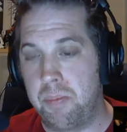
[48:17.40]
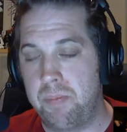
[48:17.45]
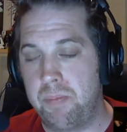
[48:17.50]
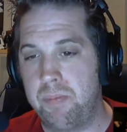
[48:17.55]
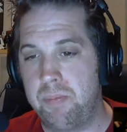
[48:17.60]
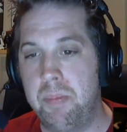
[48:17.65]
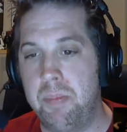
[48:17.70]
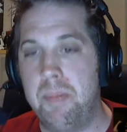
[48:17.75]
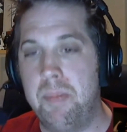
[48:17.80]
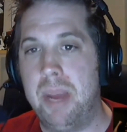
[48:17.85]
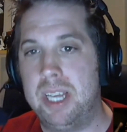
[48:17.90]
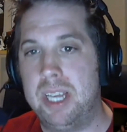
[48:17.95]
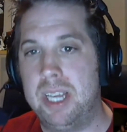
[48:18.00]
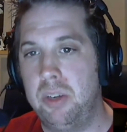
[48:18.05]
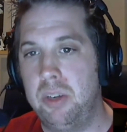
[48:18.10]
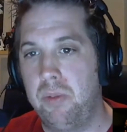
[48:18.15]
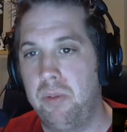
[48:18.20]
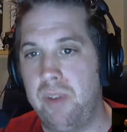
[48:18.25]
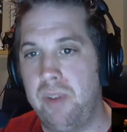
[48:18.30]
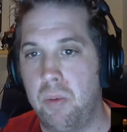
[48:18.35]

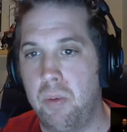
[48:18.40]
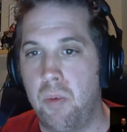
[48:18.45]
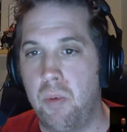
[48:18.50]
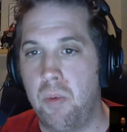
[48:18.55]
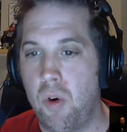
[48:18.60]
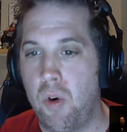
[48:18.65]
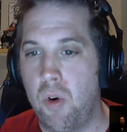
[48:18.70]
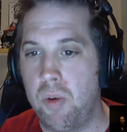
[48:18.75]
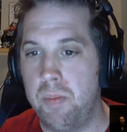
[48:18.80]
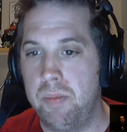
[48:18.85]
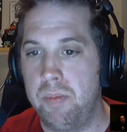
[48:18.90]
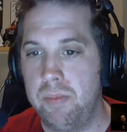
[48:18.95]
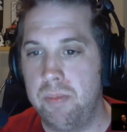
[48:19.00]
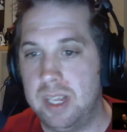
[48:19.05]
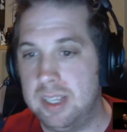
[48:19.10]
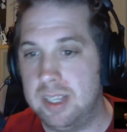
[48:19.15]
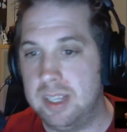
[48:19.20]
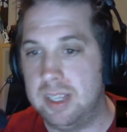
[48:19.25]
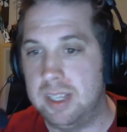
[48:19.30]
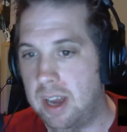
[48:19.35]
makes you feel warm
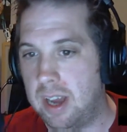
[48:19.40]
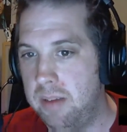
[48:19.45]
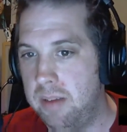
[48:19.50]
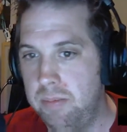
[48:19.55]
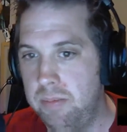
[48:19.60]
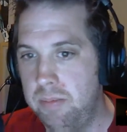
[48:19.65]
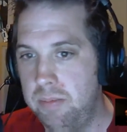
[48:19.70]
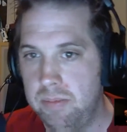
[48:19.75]
inside.